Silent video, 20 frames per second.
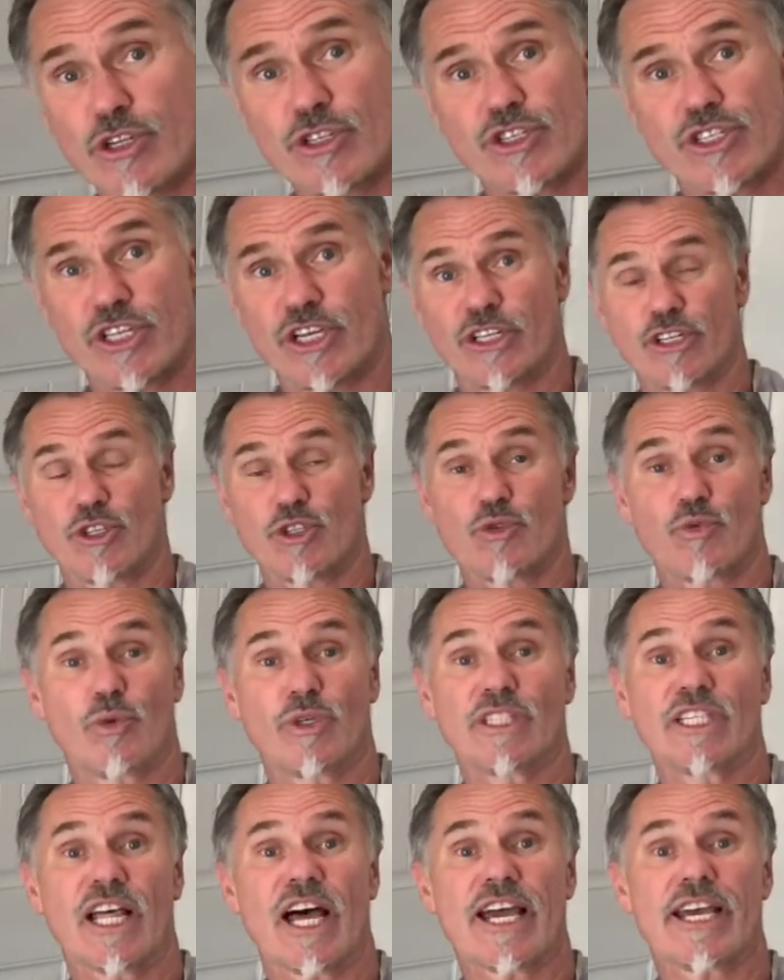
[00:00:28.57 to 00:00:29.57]
signals
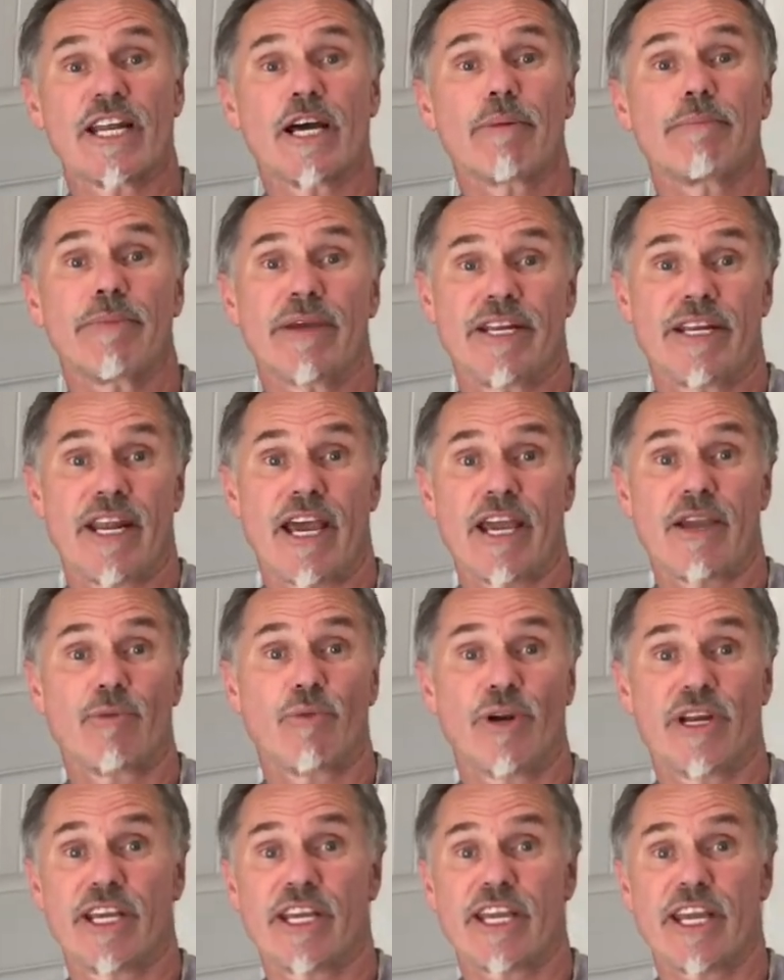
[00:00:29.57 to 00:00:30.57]
would light up at night
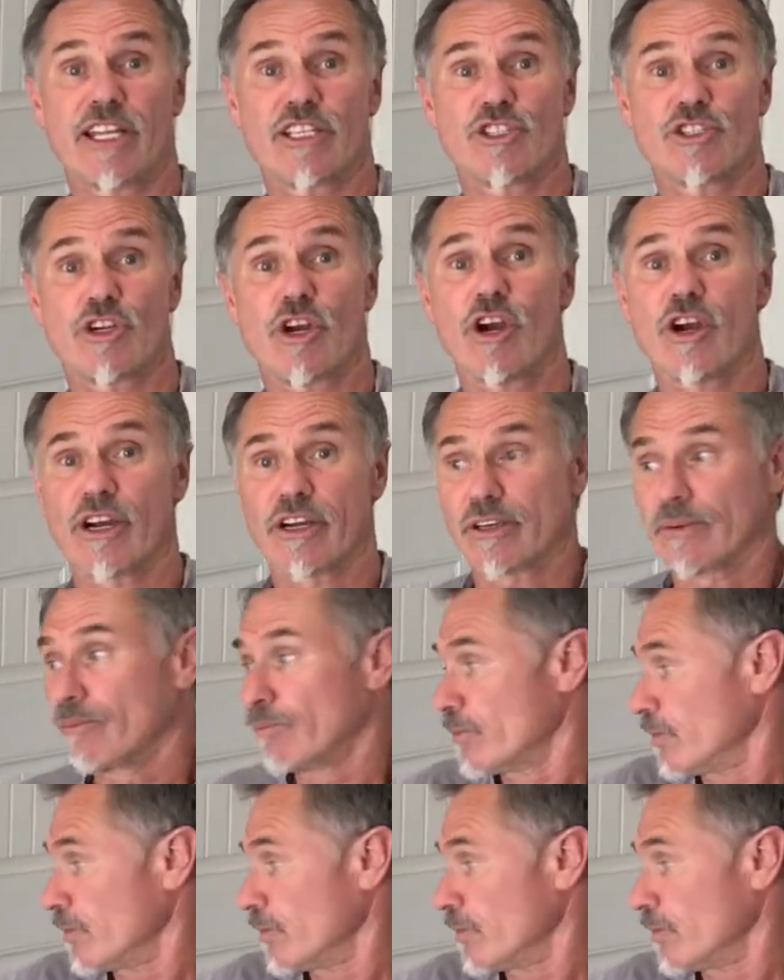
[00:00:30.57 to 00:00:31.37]
when it gets dark.